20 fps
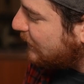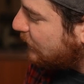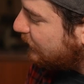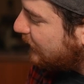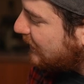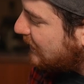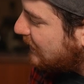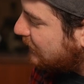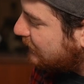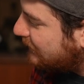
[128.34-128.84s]

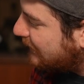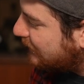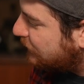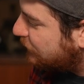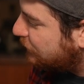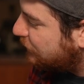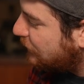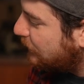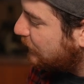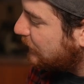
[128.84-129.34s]
over here that's
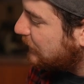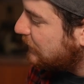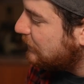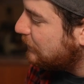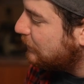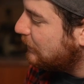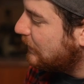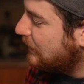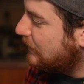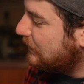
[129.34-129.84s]
showing
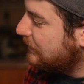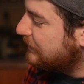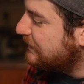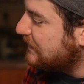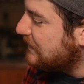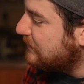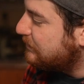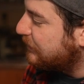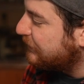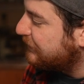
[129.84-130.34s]
you
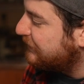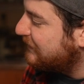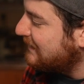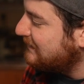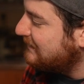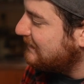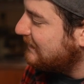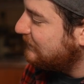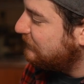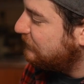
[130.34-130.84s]
the
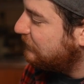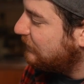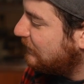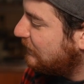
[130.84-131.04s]
percentage